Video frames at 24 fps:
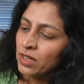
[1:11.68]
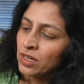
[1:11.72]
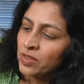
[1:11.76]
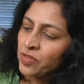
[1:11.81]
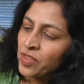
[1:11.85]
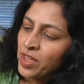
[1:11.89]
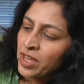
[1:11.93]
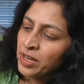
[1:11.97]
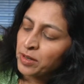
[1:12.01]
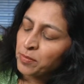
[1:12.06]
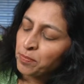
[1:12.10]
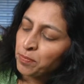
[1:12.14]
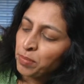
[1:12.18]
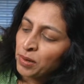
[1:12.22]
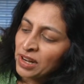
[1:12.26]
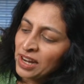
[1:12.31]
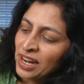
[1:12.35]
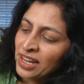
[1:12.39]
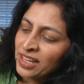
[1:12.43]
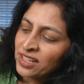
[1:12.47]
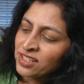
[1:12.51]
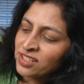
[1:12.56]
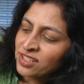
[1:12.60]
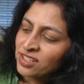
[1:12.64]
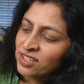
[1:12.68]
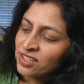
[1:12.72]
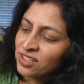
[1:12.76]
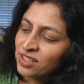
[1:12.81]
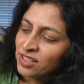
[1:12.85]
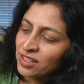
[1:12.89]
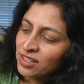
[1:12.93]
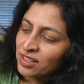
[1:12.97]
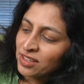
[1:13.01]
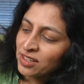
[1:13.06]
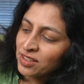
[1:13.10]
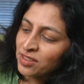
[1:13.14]
And then place
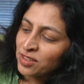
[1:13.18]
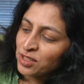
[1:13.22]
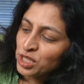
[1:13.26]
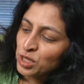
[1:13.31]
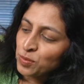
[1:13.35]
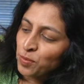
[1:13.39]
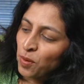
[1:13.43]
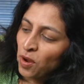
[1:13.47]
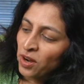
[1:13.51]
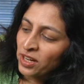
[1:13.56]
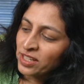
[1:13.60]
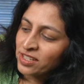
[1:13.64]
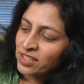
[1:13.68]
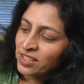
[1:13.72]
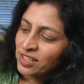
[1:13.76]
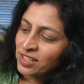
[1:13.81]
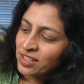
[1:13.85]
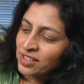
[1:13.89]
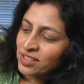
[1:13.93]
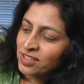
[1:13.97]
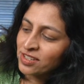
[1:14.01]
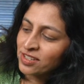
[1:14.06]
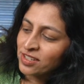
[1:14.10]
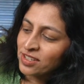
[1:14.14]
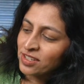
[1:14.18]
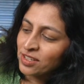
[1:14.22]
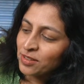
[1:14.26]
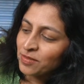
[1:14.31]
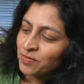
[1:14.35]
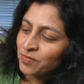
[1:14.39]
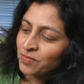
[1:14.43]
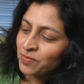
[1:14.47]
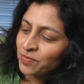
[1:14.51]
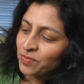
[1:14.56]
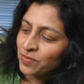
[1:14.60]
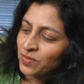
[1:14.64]
the spices
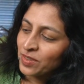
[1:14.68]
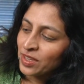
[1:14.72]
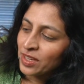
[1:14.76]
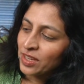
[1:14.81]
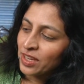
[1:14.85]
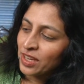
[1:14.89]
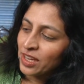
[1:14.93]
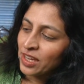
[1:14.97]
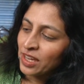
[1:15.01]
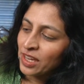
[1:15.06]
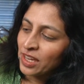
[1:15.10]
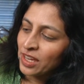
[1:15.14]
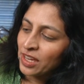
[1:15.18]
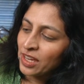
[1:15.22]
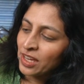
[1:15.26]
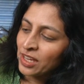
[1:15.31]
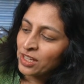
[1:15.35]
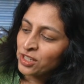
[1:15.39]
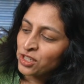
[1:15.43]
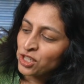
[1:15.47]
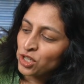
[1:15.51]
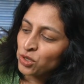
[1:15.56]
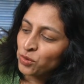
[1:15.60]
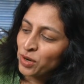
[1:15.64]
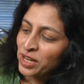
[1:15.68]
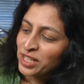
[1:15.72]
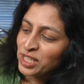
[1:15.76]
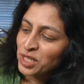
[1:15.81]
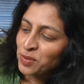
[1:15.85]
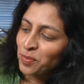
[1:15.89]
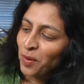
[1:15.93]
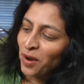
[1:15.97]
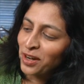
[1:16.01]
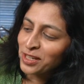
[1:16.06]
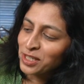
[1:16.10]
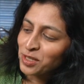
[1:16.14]
into a
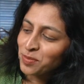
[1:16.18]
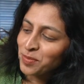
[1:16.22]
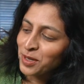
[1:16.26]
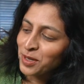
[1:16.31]
spice